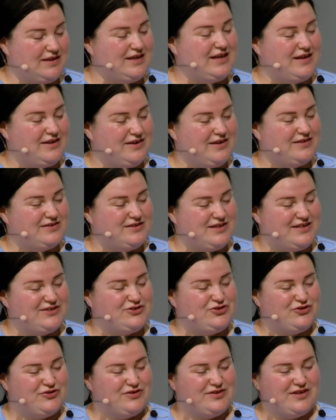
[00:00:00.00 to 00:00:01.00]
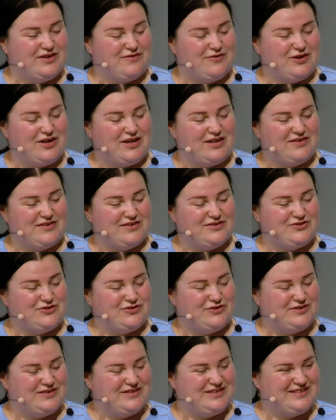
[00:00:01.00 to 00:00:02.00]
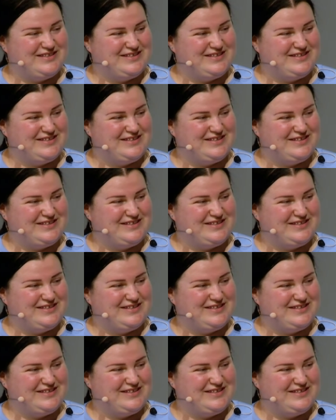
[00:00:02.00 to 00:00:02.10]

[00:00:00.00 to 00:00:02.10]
Yeah, the region, Kirovograd region.